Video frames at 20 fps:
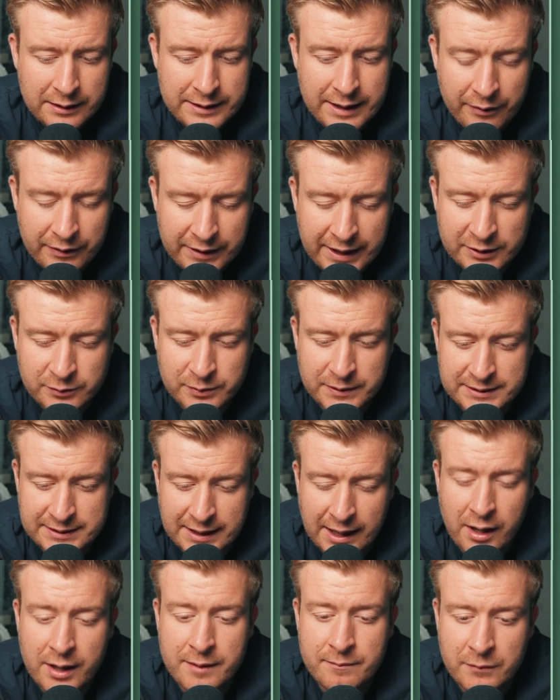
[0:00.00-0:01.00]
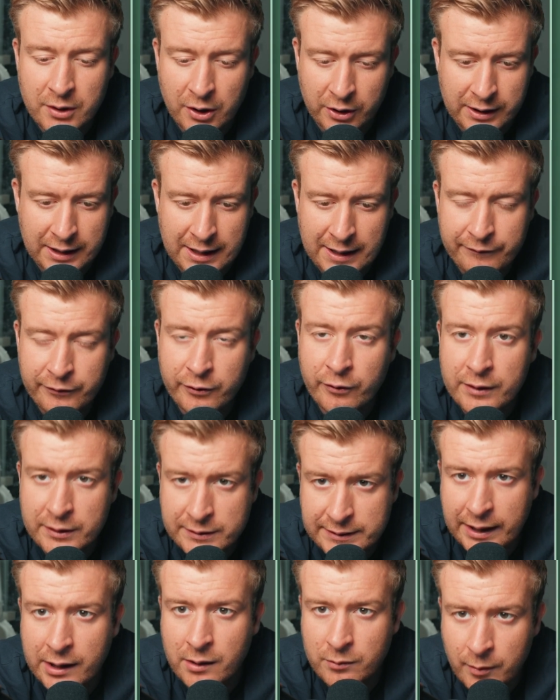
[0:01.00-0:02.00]
Now, the next one is, if you're in a
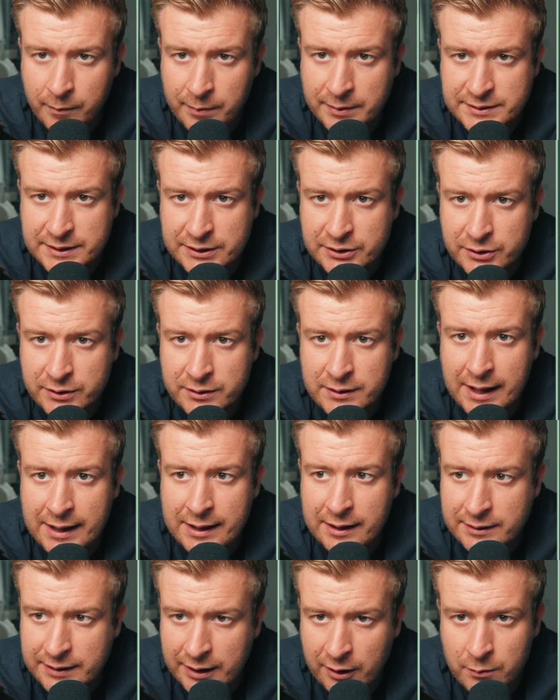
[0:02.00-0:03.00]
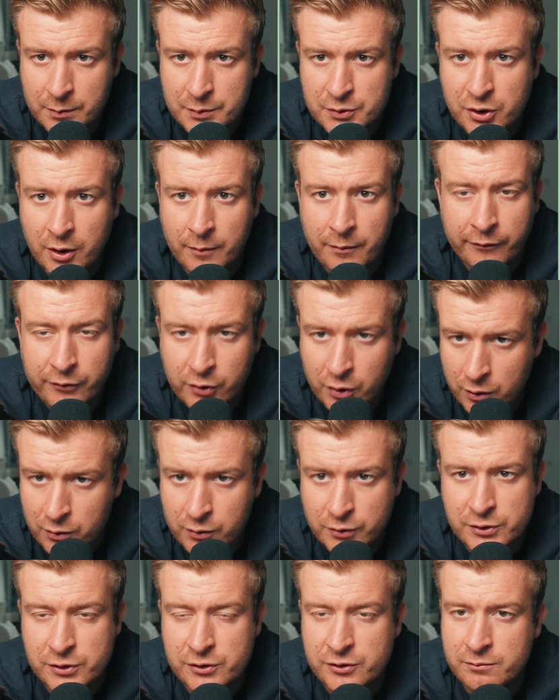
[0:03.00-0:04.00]
terrible position and a terrible job, of
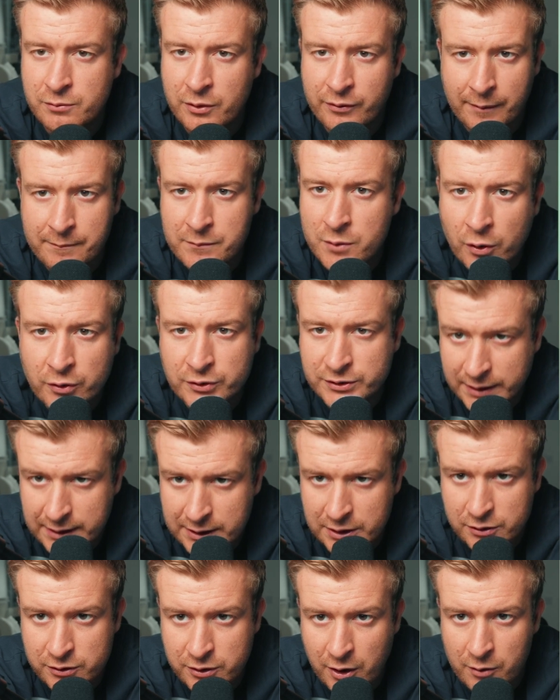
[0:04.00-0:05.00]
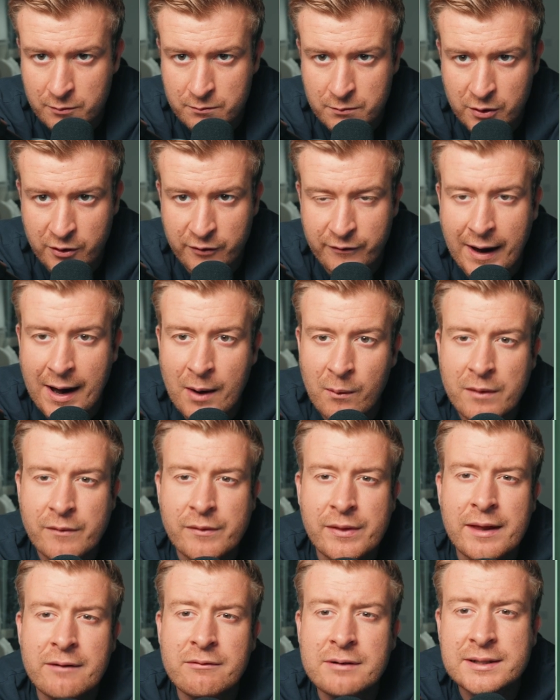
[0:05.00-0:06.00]
course you should move. I'm not saying you don't move.
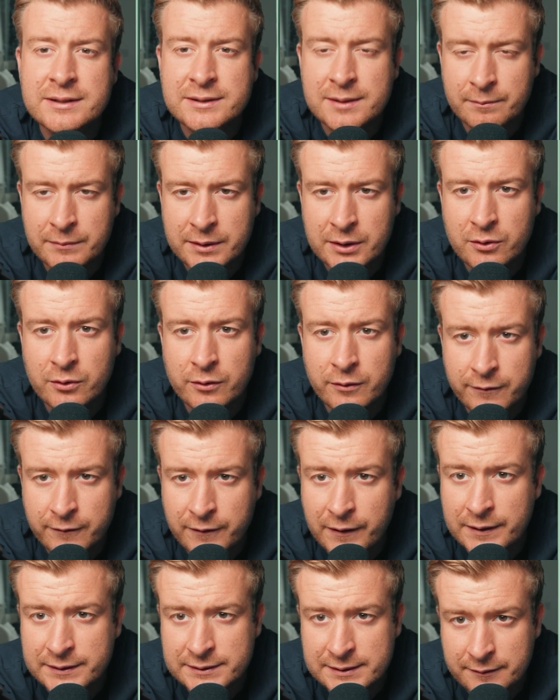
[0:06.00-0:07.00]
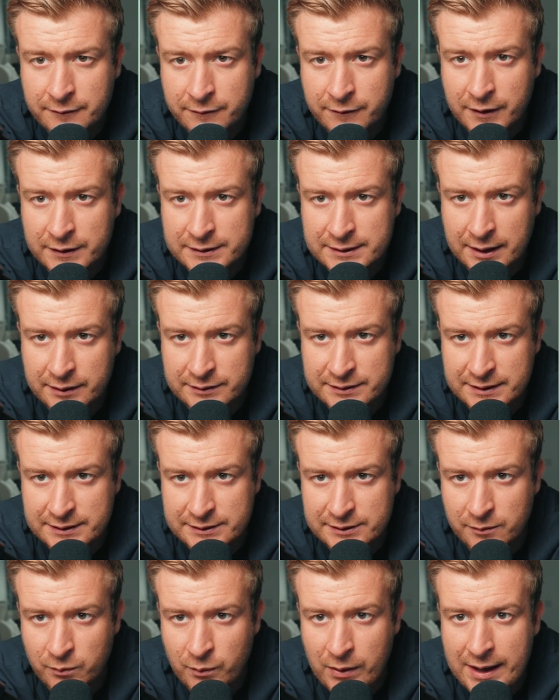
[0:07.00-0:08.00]
However, there is something called a first in, first out
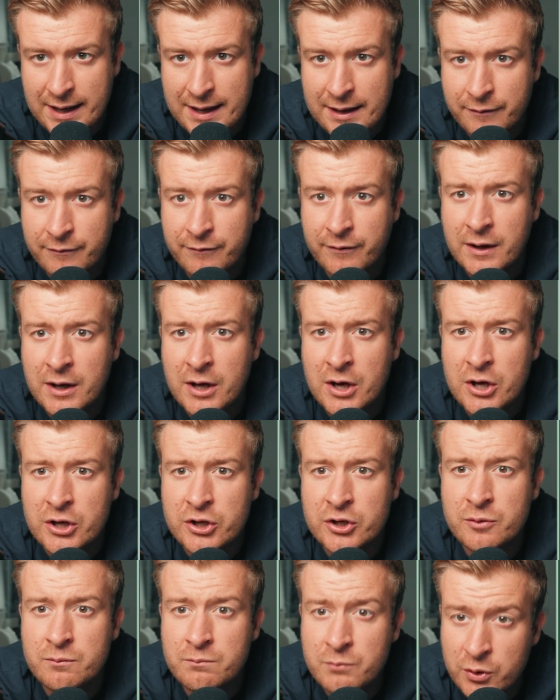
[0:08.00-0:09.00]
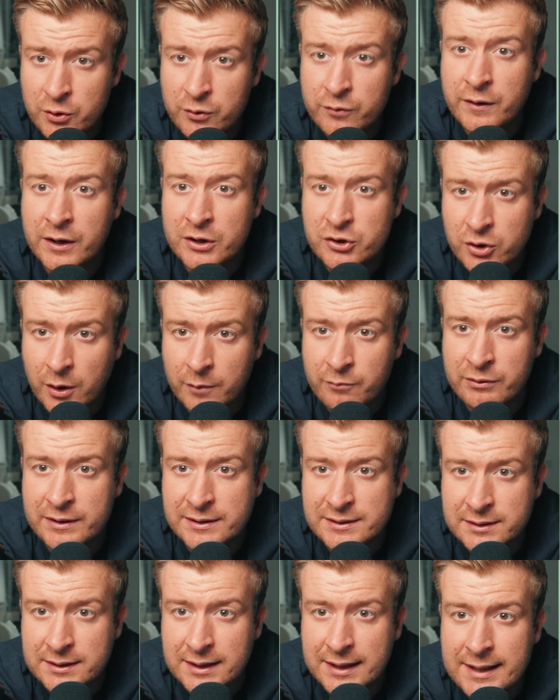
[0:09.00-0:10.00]
system, where if you move a job
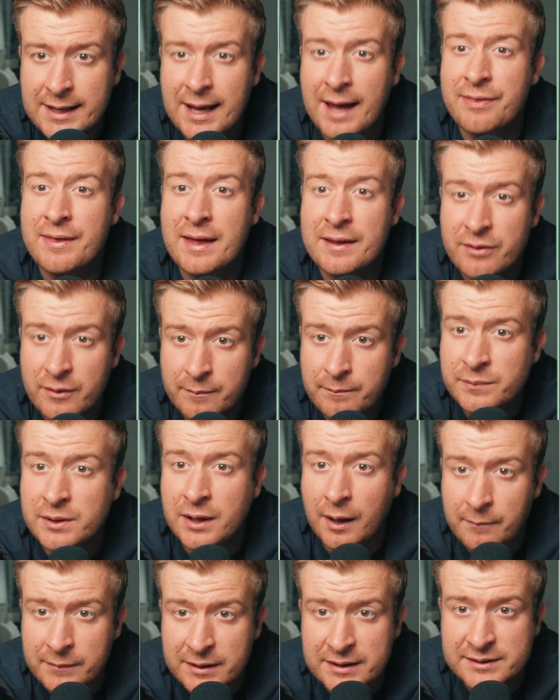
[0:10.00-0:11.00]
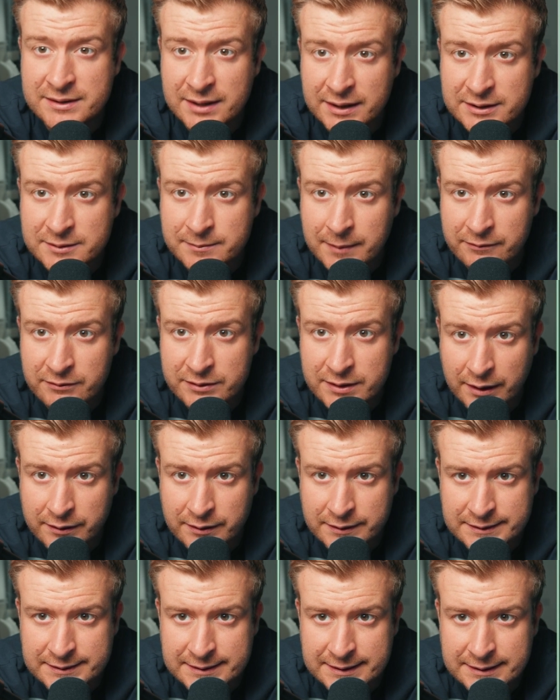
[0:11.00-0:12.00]
recently and then the company decides to make
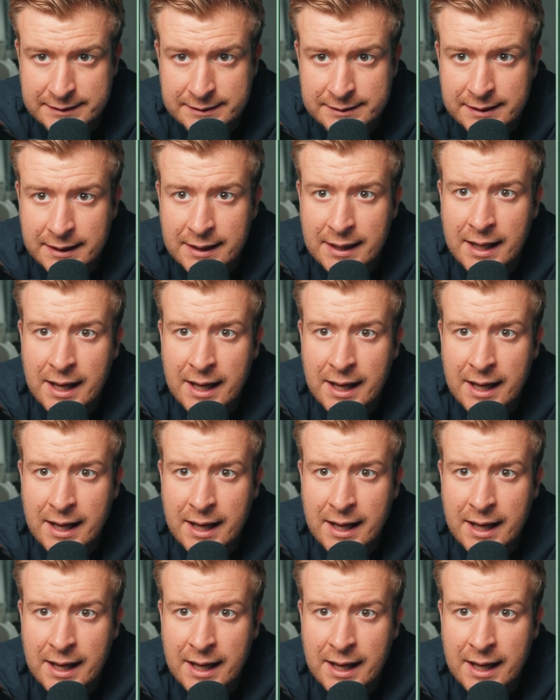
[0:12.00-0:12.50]
redundancies,